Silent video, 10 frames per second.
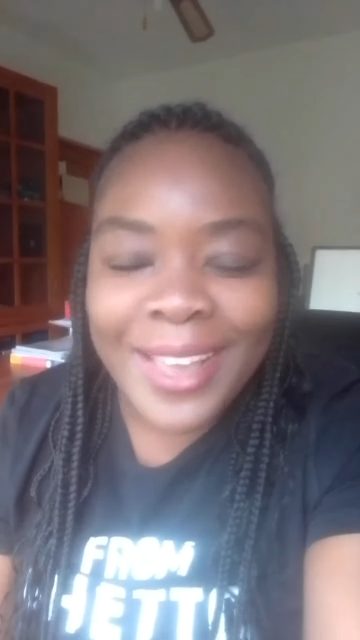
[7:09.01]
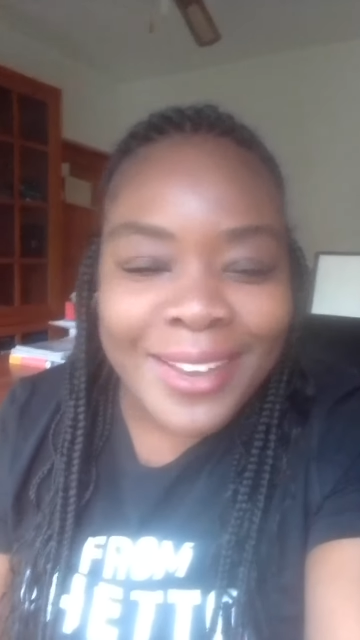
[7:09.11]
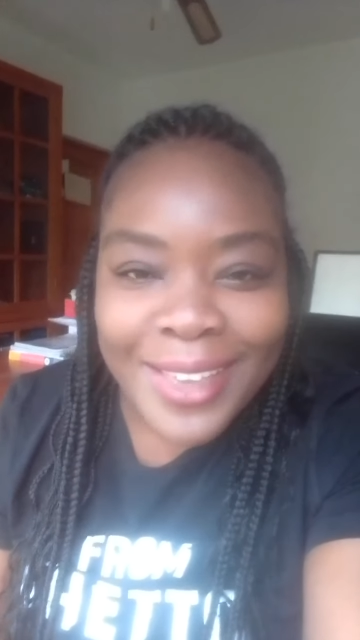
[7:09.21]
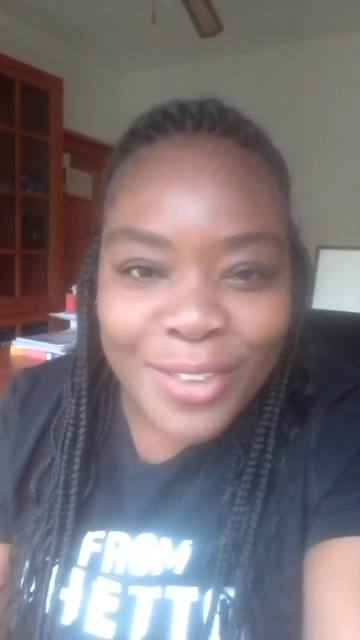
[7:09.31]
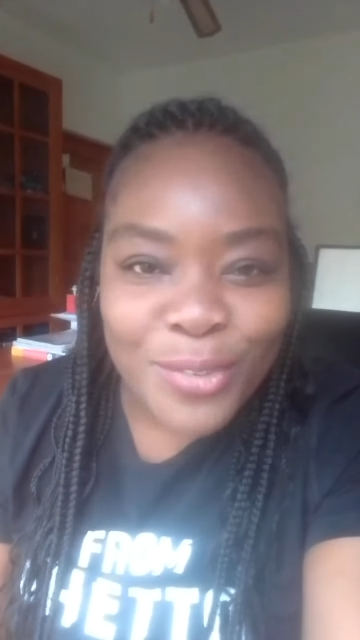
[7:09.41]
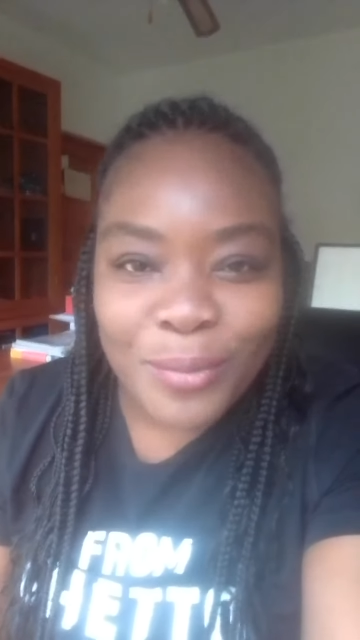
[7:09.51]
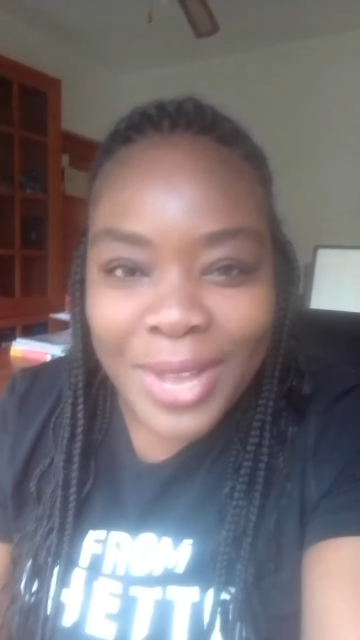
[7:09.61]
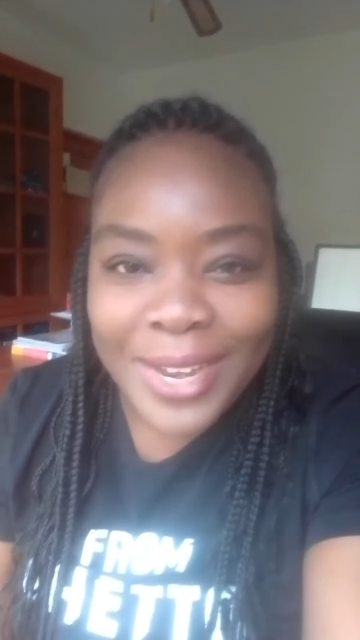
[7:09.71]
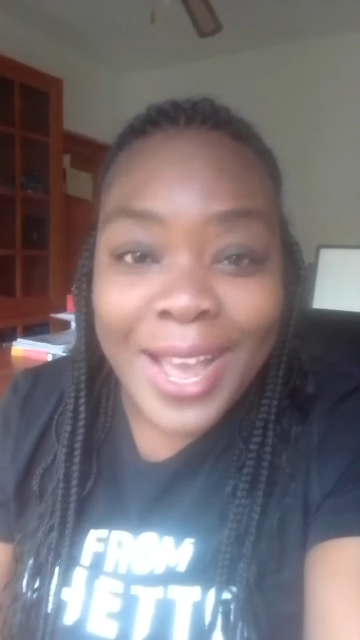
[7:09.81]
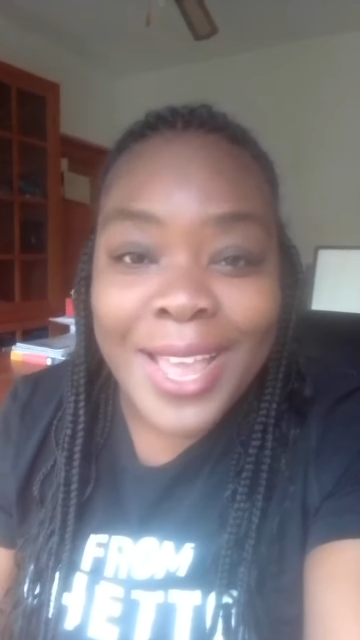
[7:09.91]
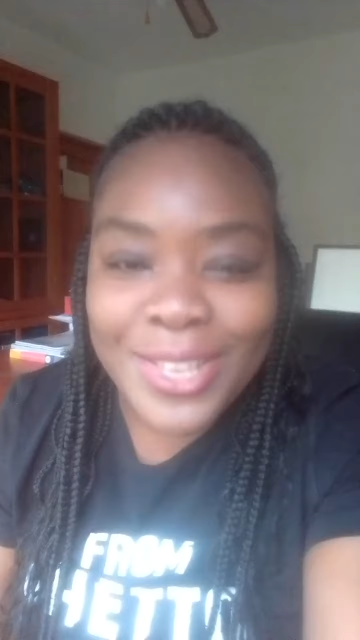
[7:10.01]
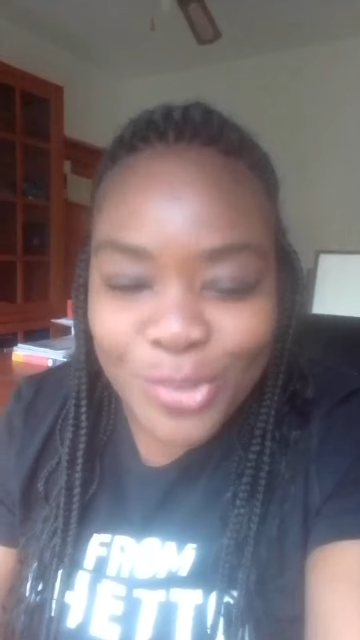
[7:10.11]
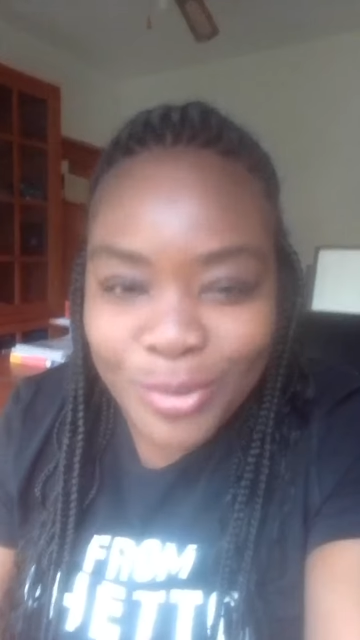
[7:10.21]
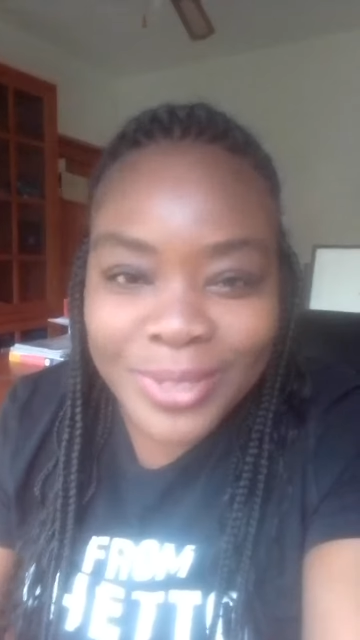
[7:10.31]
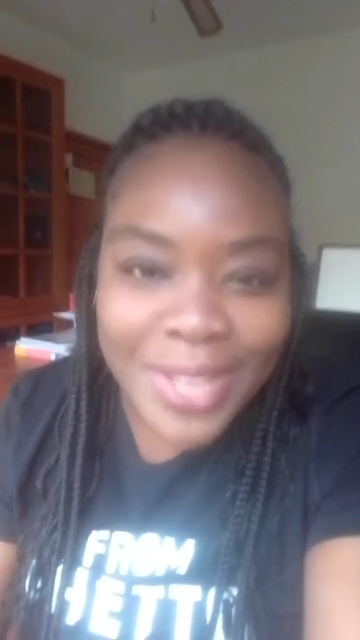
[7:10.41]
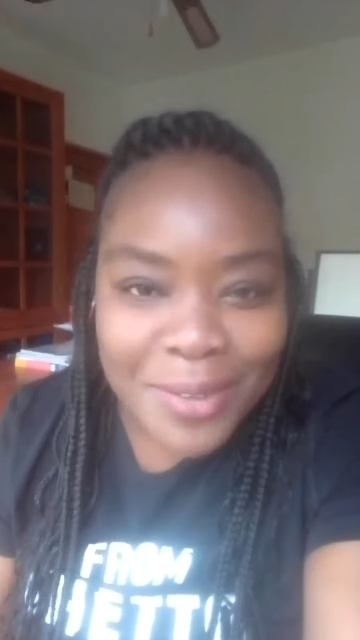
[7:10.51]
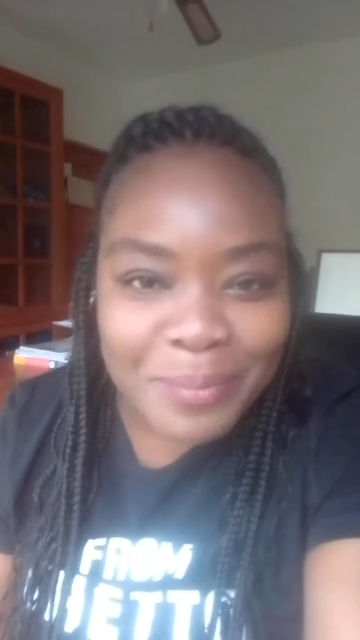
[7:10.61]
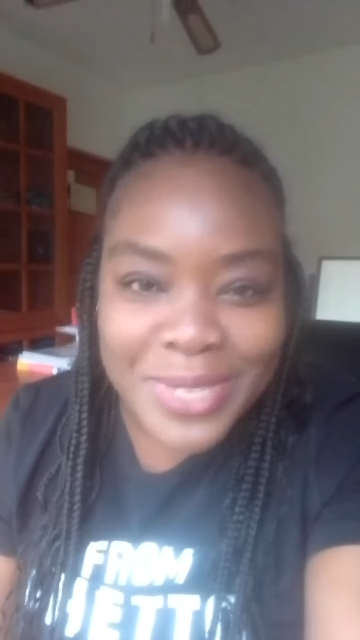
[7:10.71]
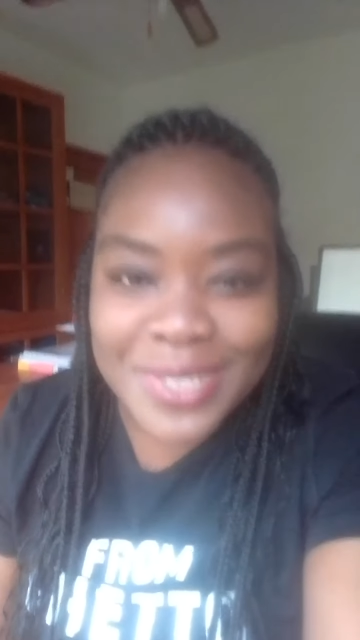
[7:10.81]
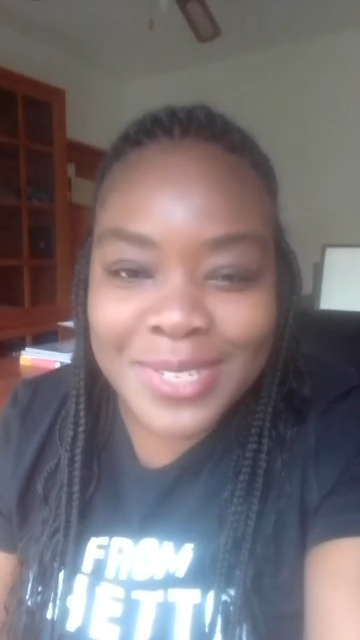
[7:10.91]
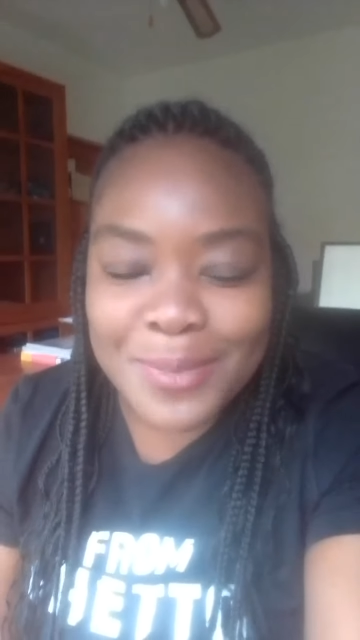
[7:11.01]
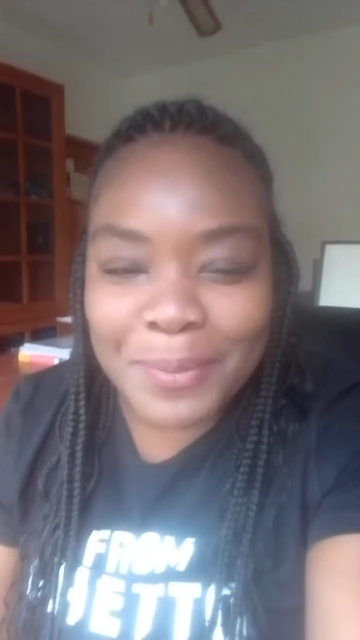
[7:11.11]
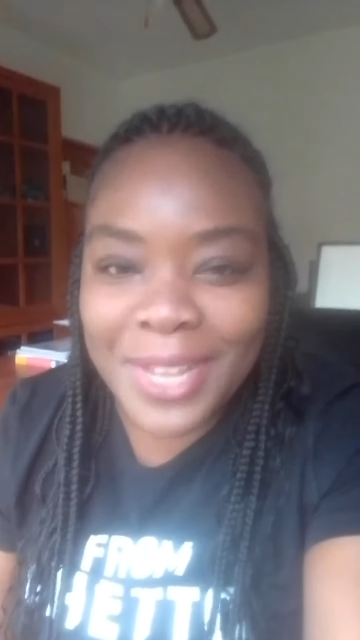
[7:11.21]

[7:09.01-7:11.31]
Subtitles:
And guess what? I took that business